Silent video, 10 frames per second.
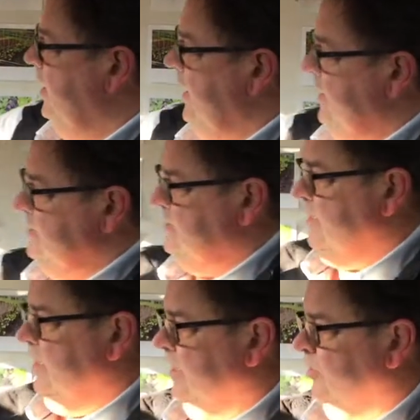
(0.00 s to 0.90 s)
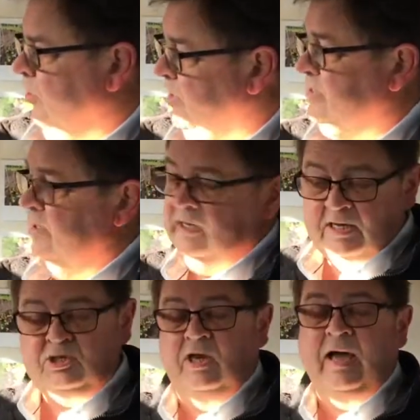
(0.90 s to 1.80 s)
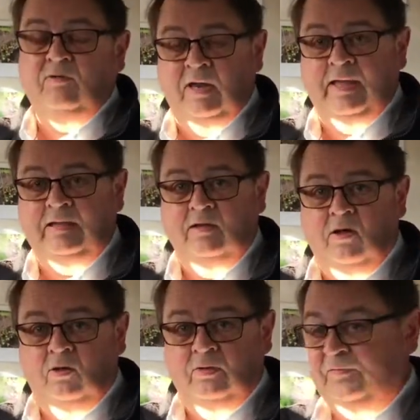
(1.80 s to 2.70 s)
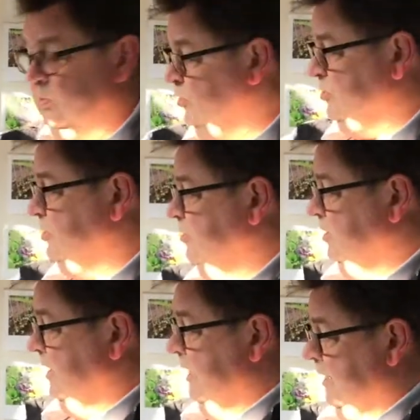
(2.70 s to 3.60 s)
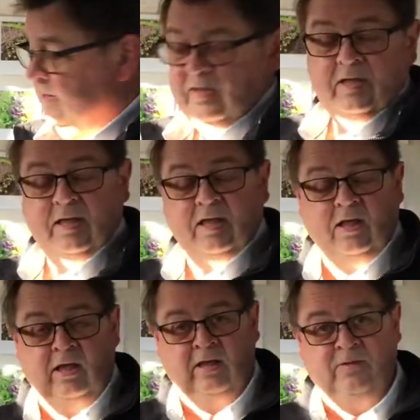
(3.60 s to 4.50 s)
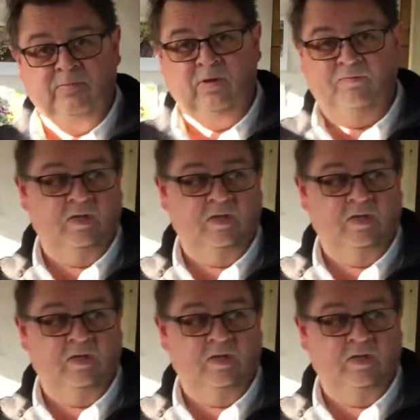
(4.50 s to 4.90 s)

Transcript: is there is an initial outlay on the first year of